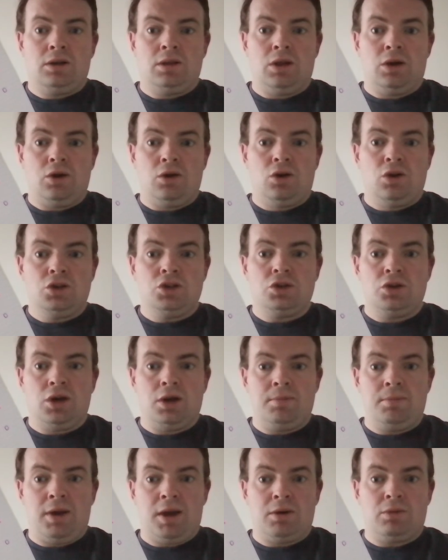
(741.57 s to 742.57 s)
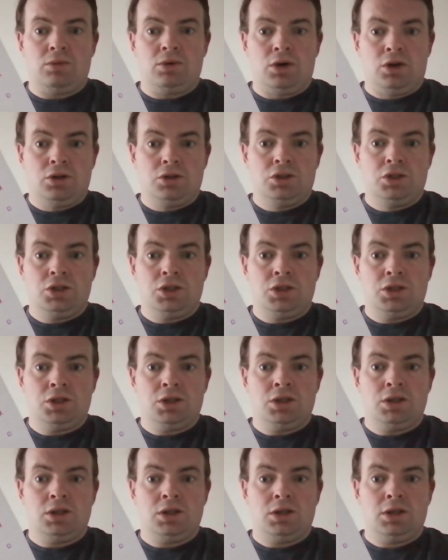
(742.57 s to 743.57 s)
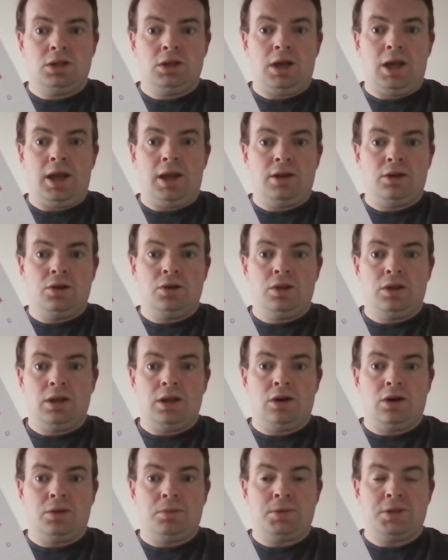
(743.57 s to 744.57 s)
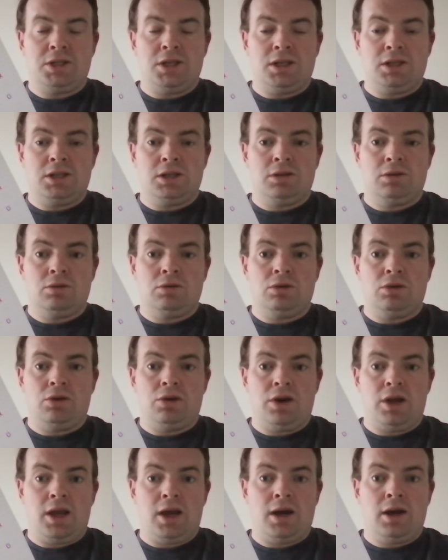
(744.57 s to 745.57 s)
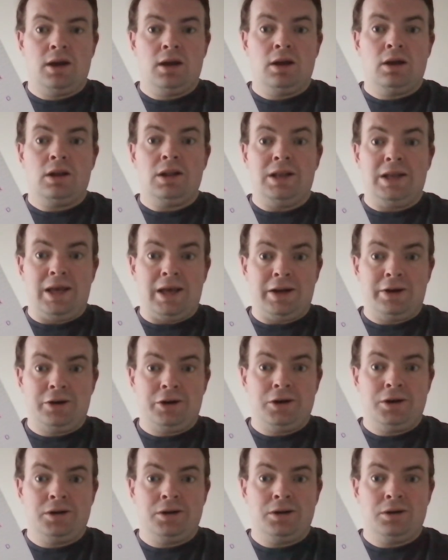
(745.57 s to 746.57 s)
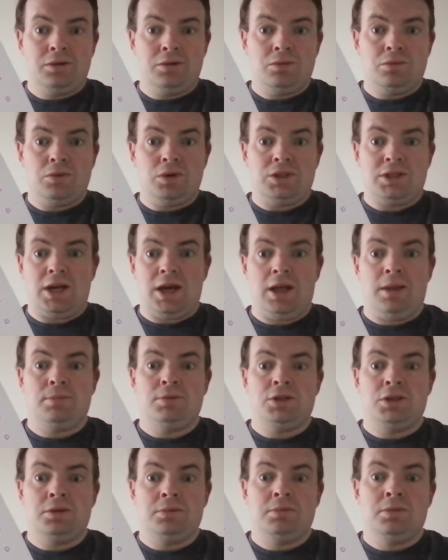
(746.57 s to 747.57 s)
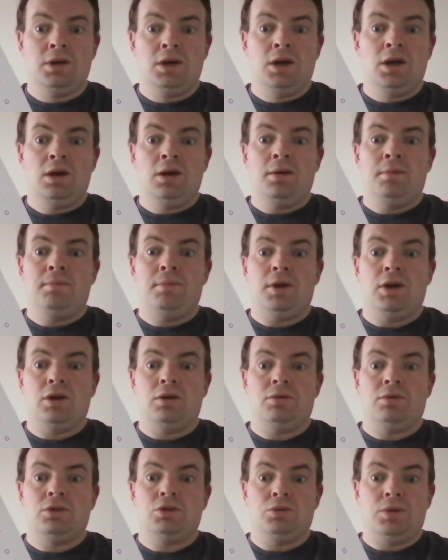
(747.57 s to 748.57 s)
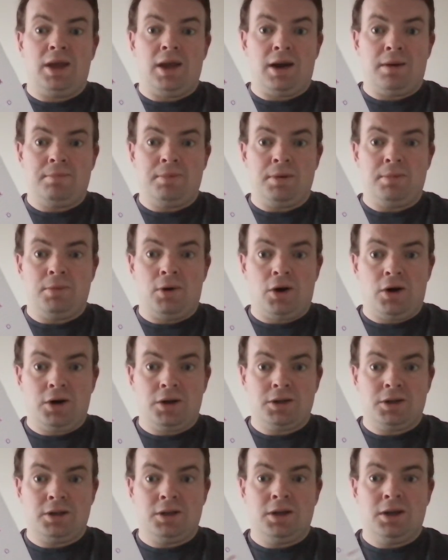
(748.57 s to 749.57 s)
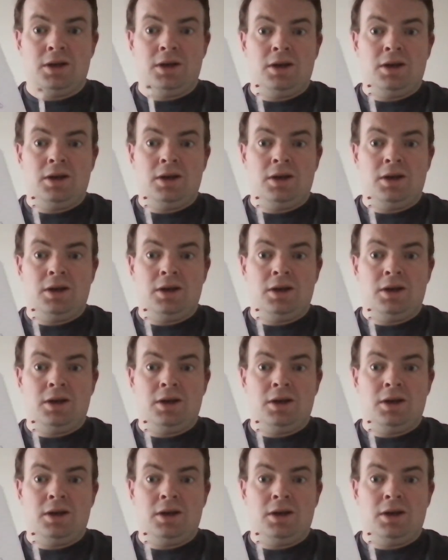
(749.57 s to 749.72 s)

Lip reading: they also can make runs into the opposition area later, which helps them so they can't be marked.